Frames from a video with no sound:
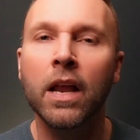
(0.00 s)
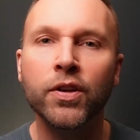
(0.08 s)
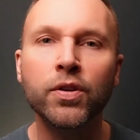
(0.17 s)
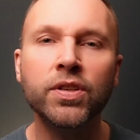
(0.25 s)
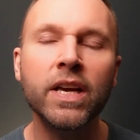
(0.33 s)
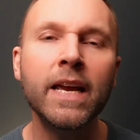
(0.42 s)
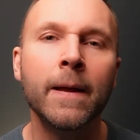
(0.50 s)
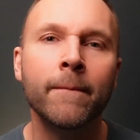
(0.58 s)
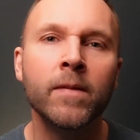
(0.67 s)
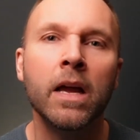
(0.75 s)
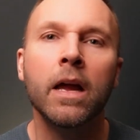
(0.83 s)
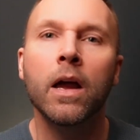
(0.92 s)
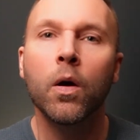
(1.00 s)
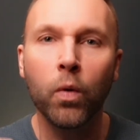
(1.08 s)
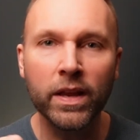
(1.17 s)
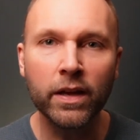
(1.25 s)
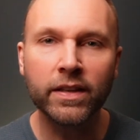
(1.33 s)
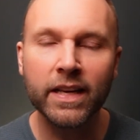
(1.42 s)
You see,
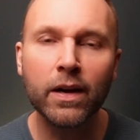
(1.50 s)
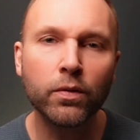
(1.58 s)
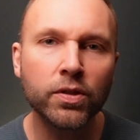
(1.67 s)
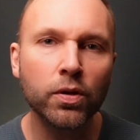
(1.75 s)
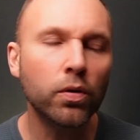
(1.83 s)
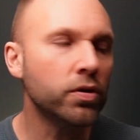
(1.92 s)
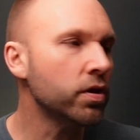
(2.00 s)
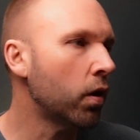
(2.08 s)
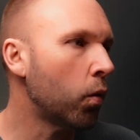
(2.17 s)
when you're deal sourcing